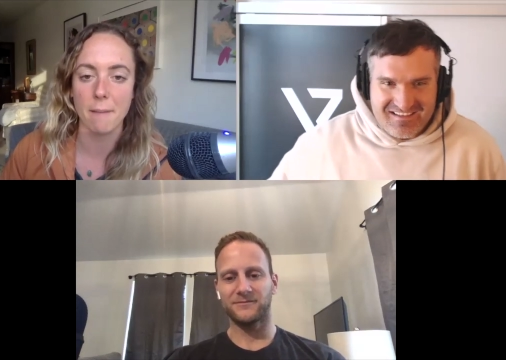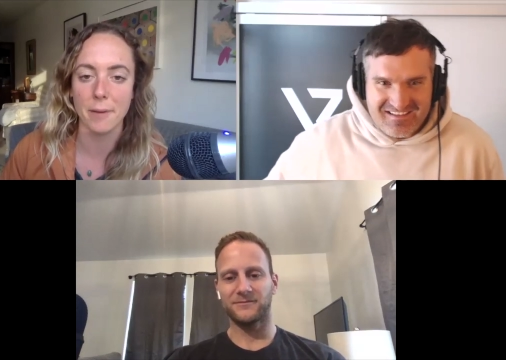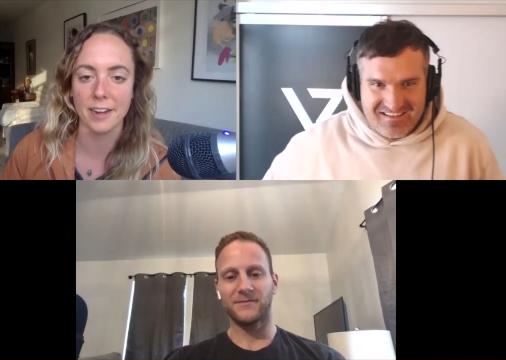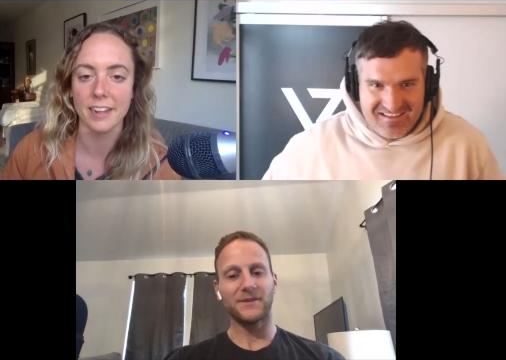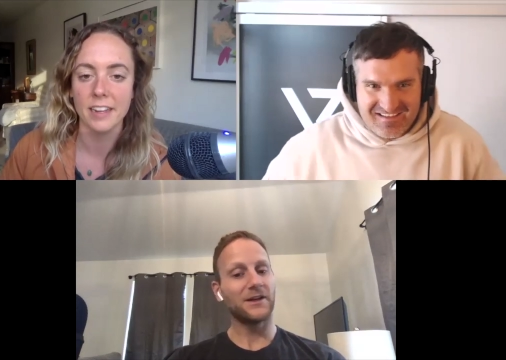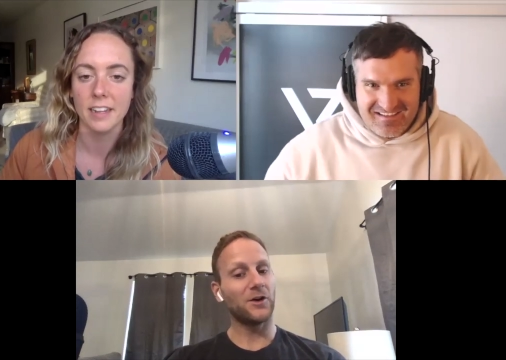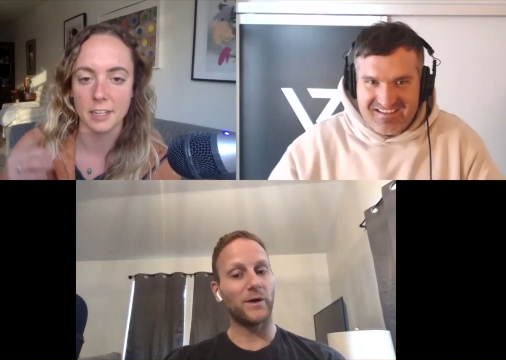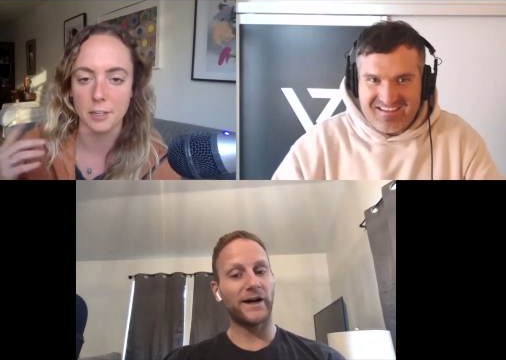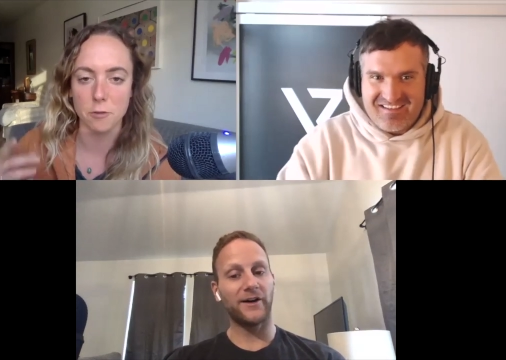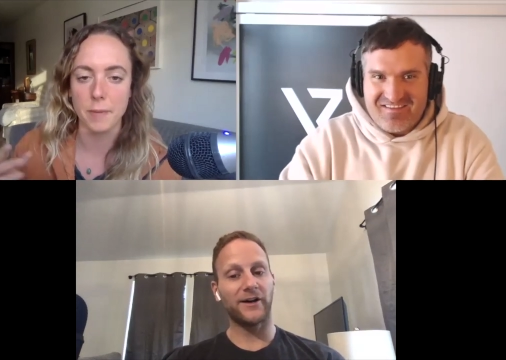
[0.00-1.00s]
Speaker 1: but oh,
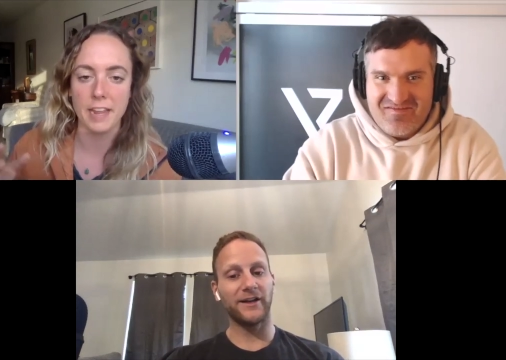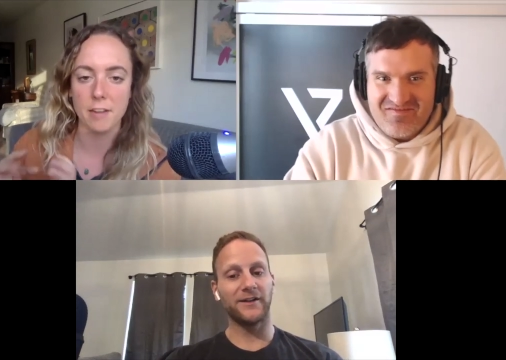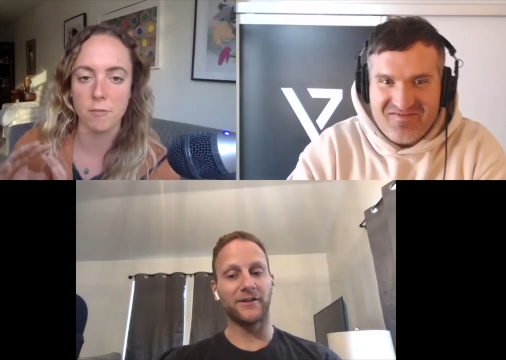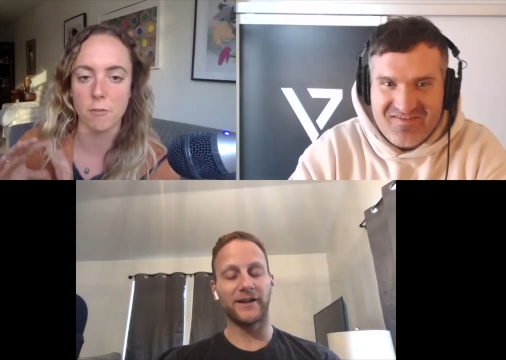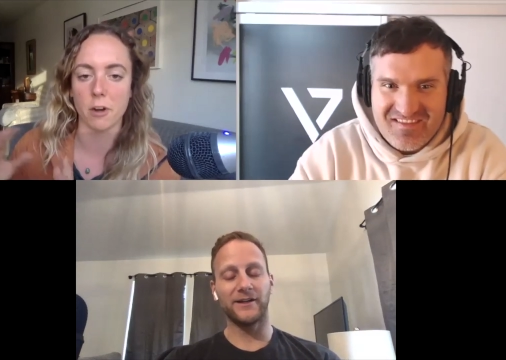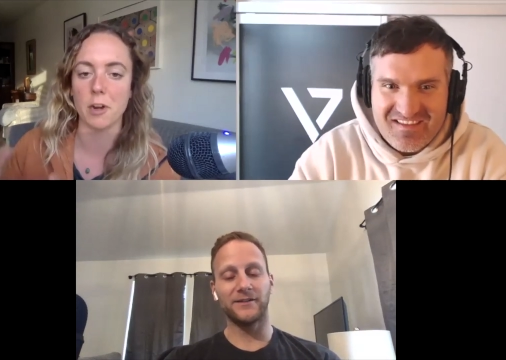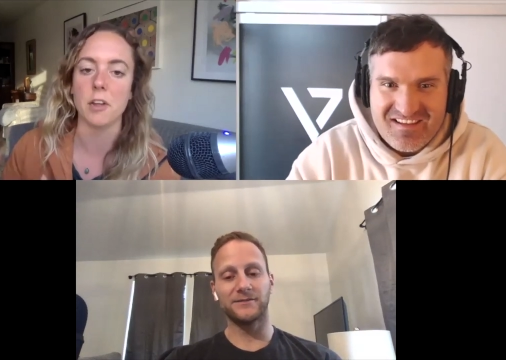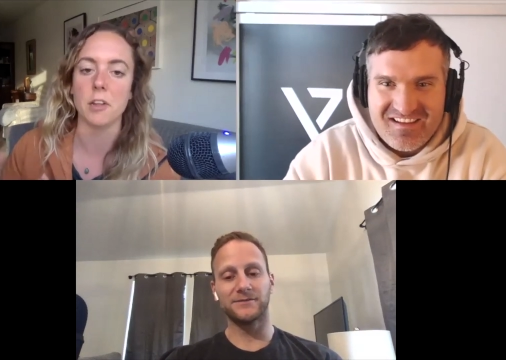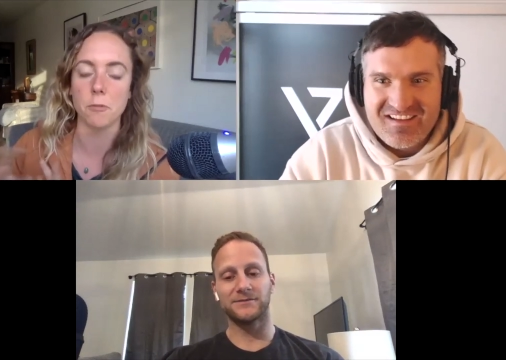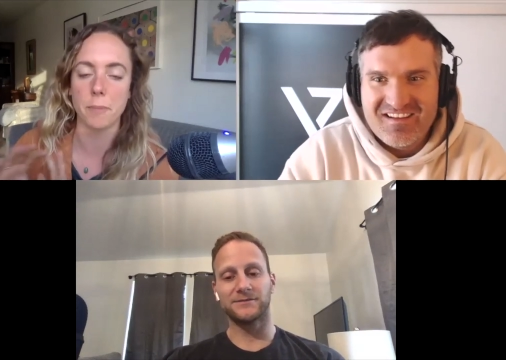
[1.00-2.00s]
wow. you pay for it
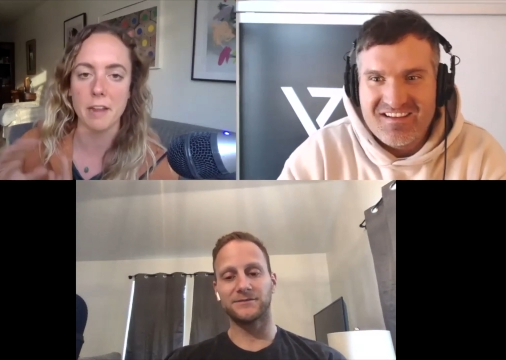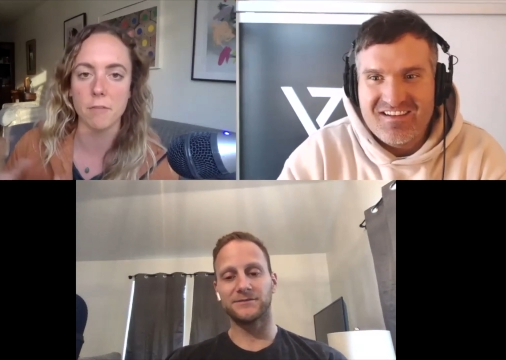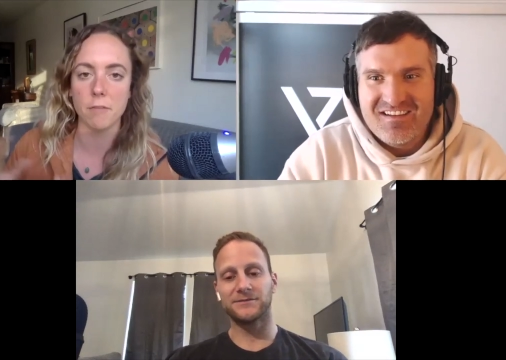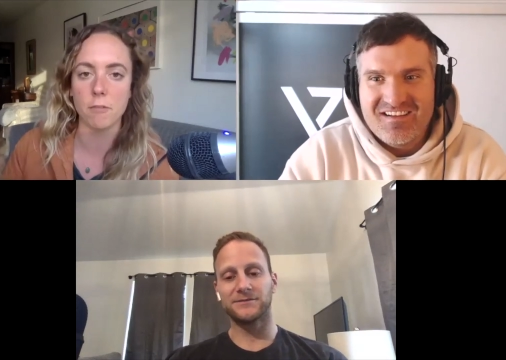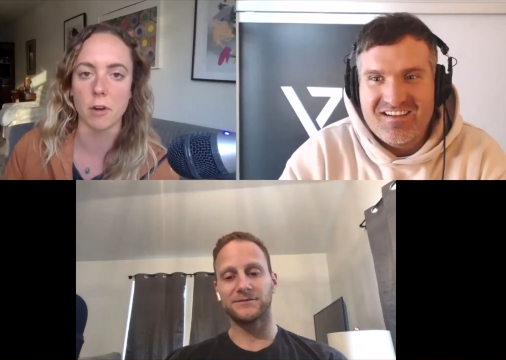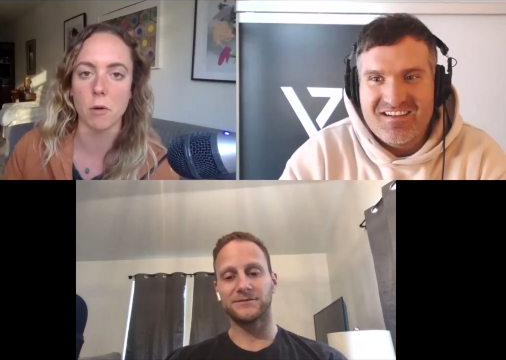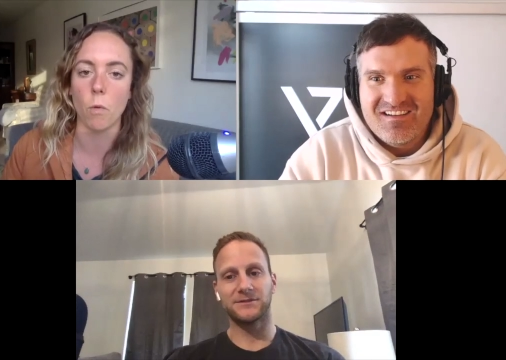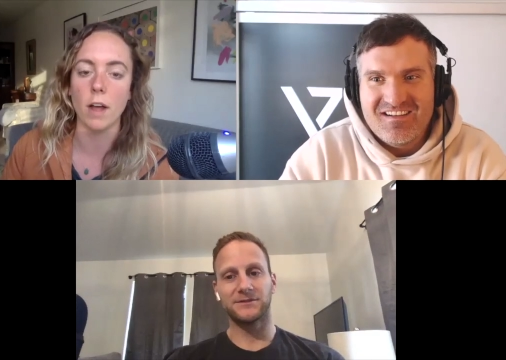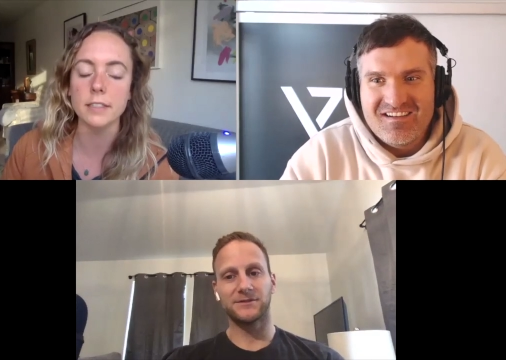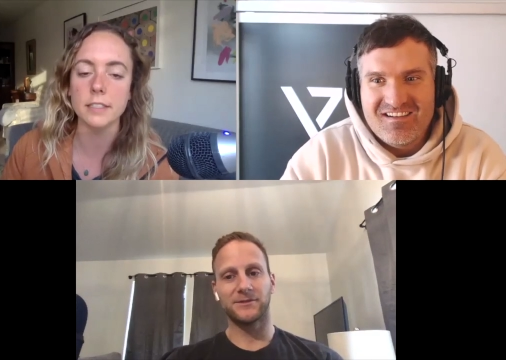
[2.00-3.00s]
you pay for it
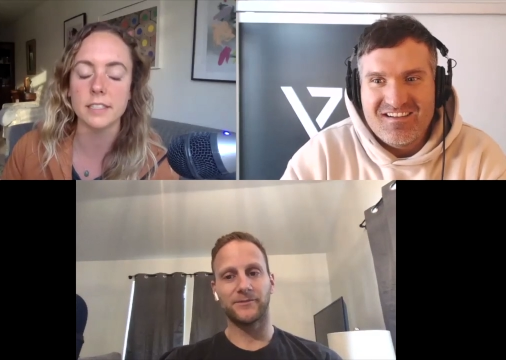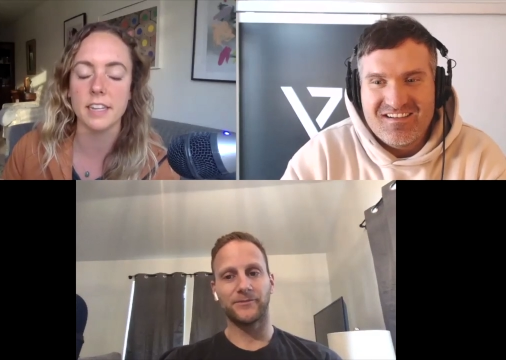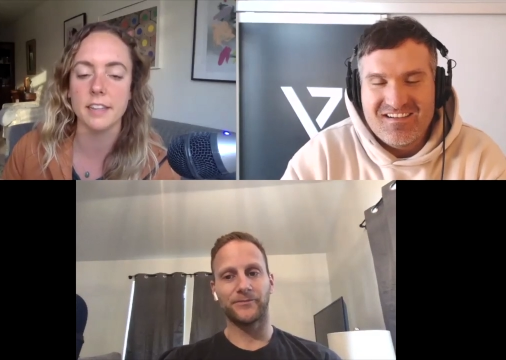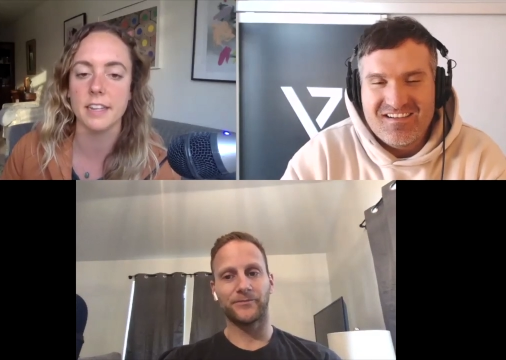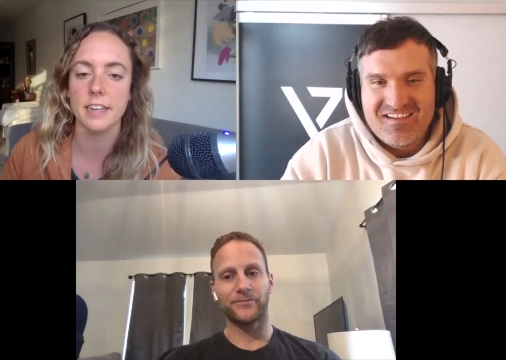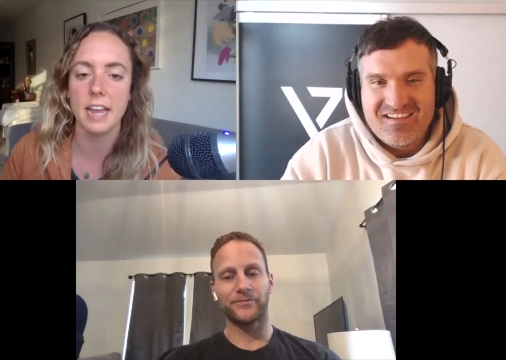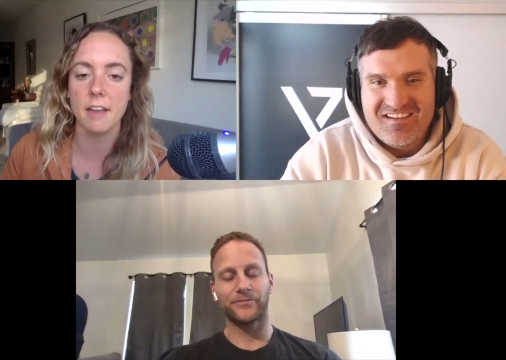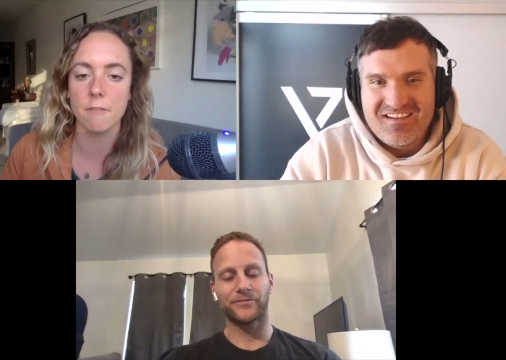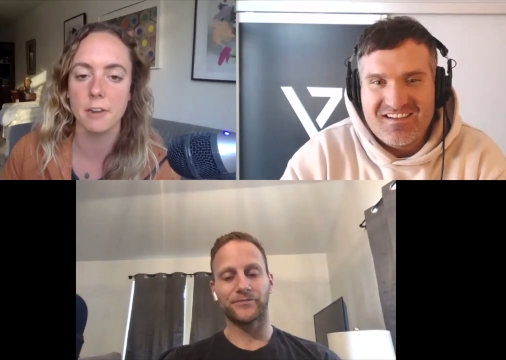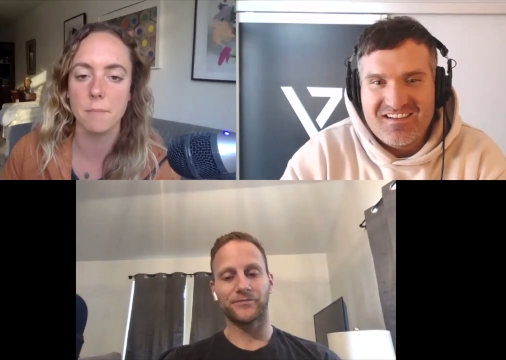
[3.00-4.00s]
once and then
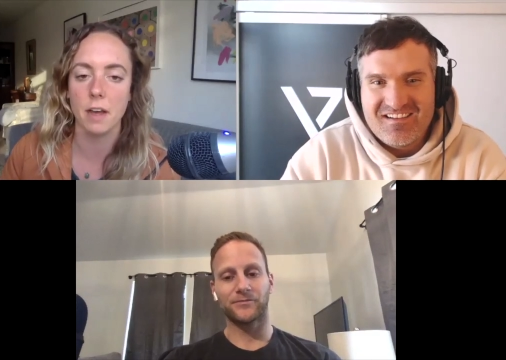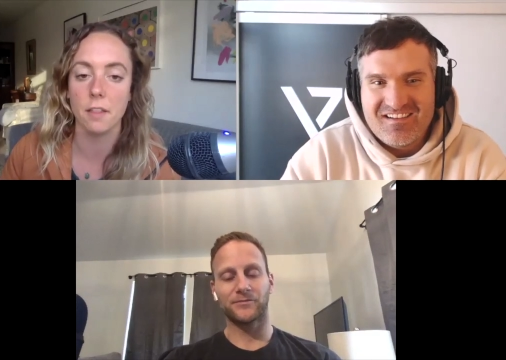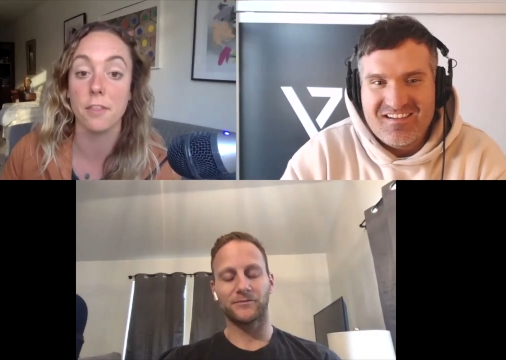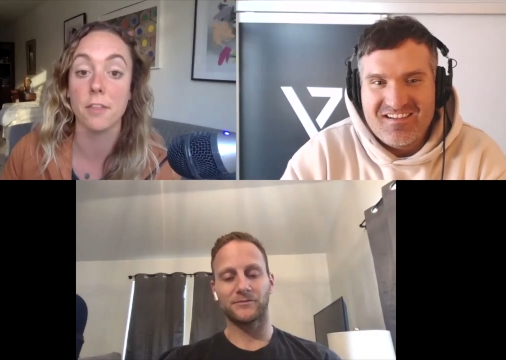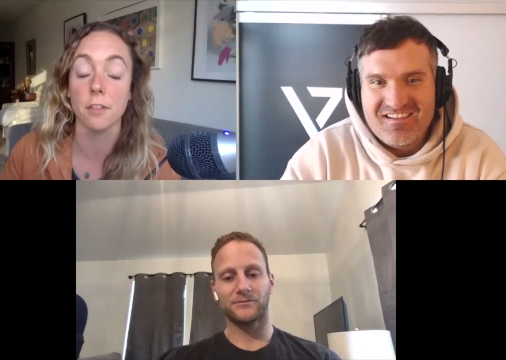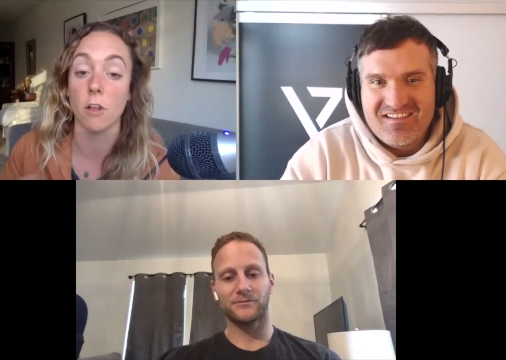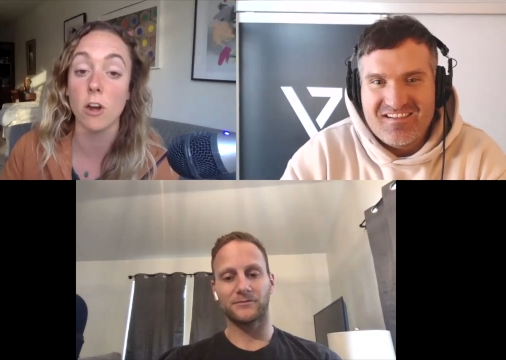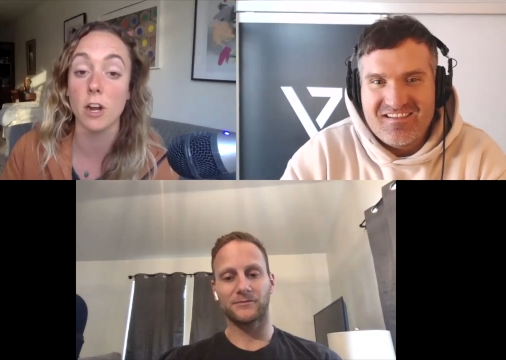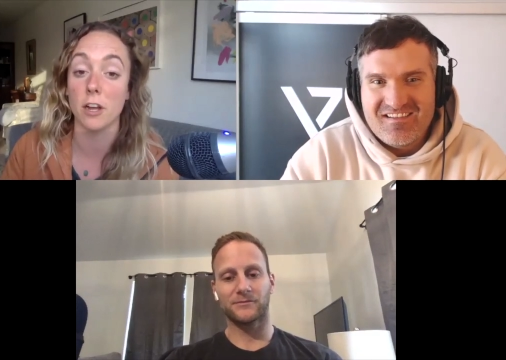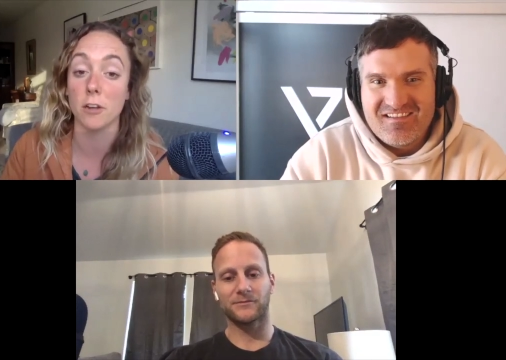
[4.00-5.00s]
every month
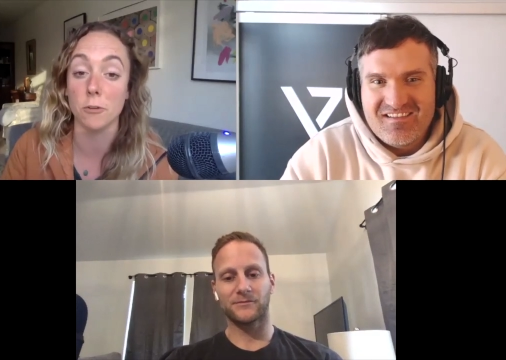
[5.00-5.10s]
Laura,